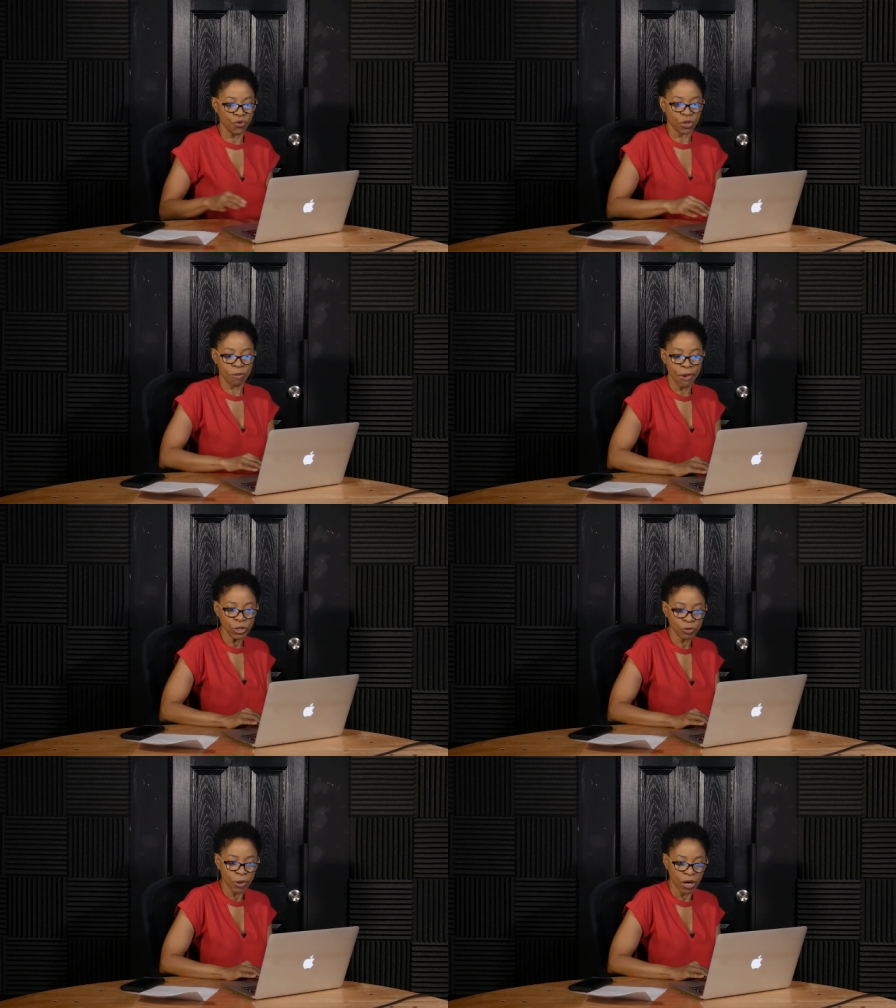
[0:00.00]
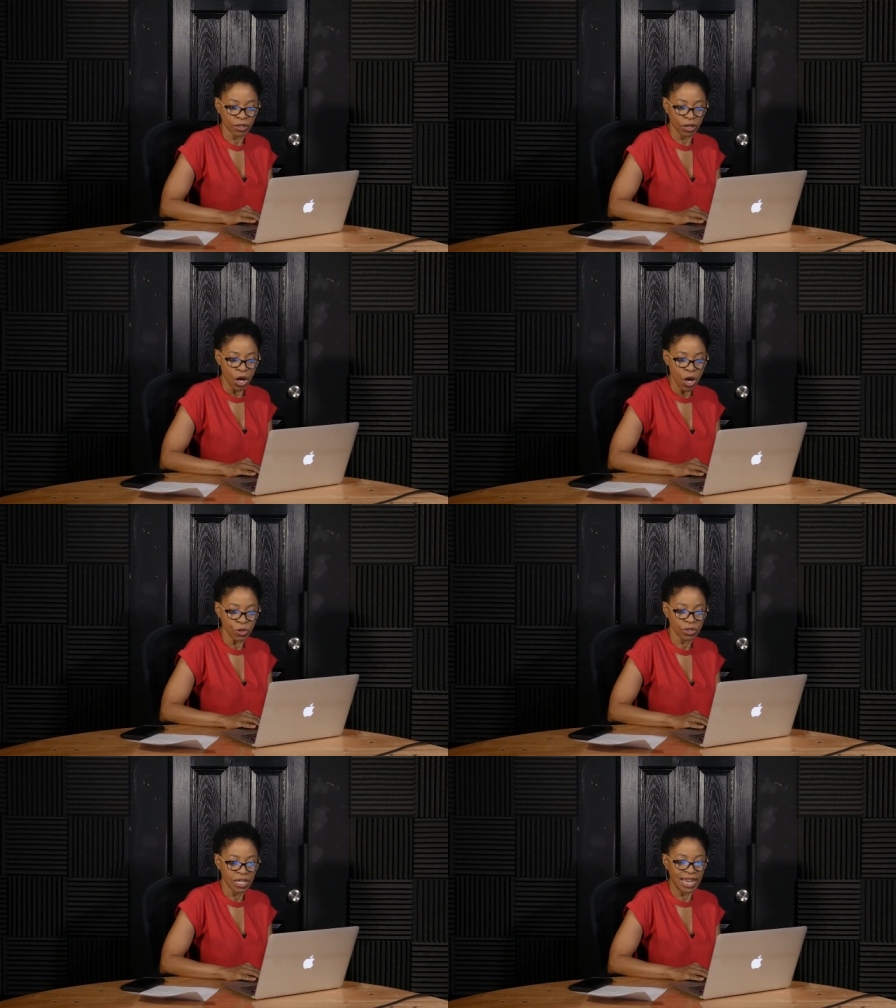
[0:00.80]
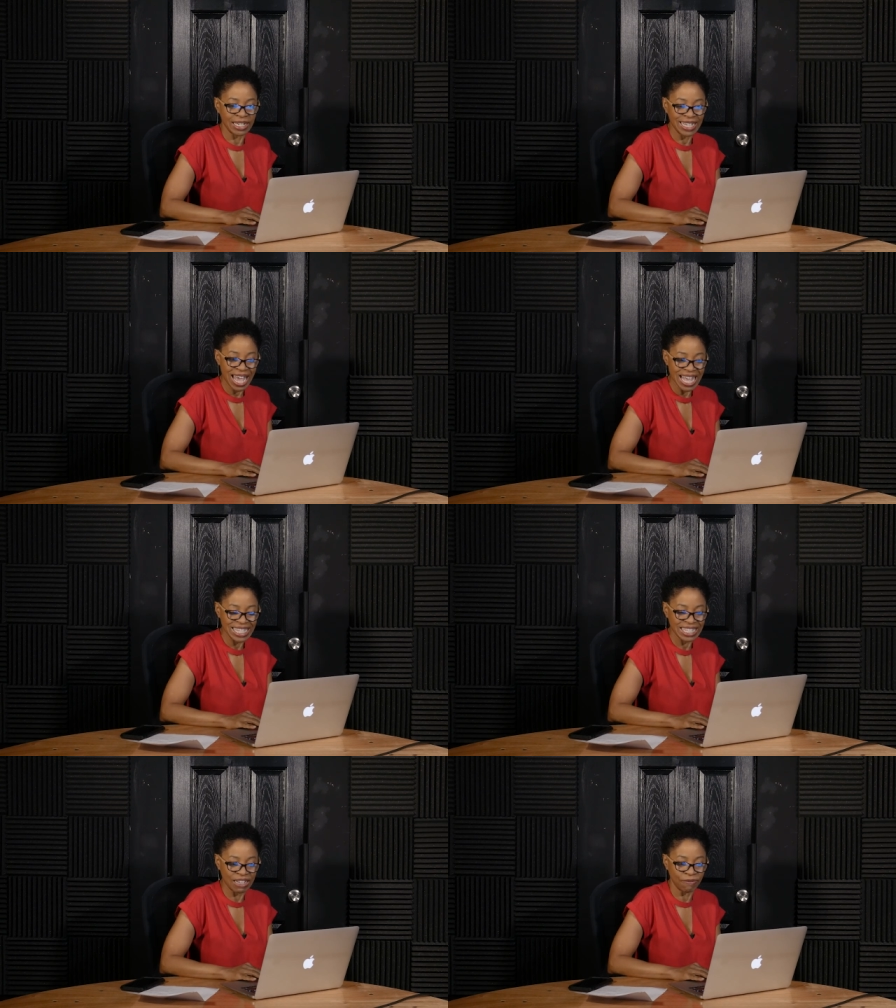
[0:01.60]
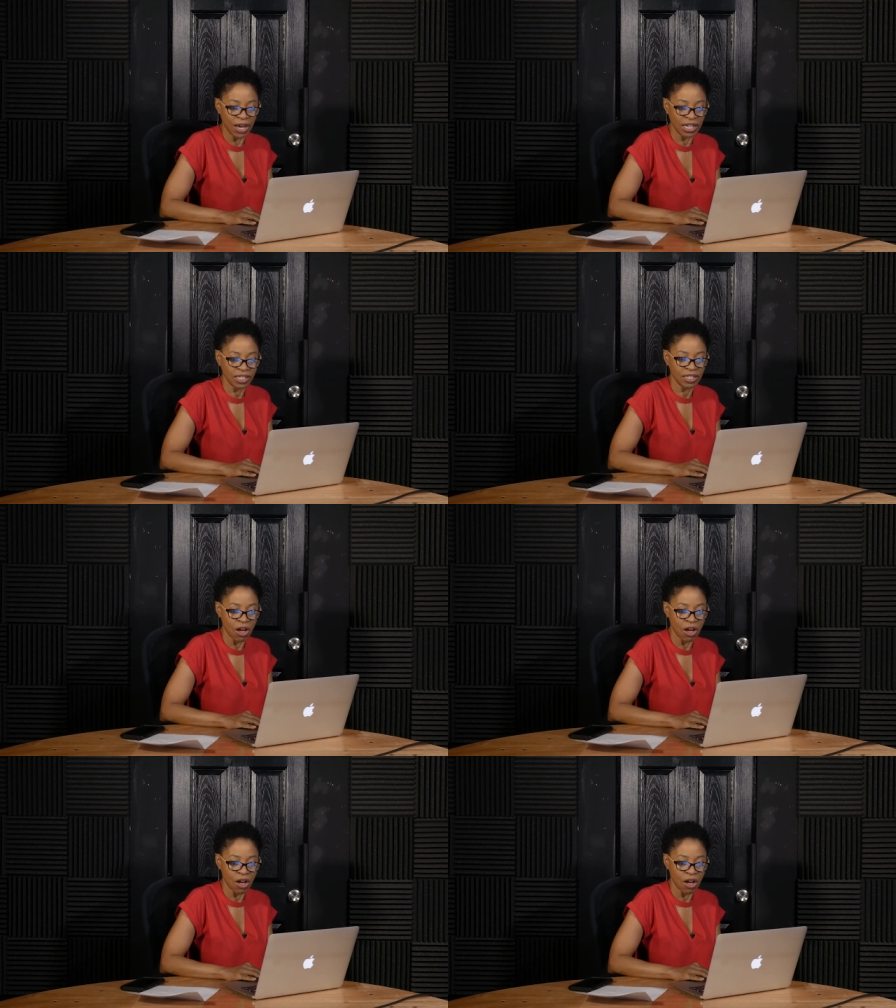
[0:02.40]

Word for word: For the most part, the hosts and guests invited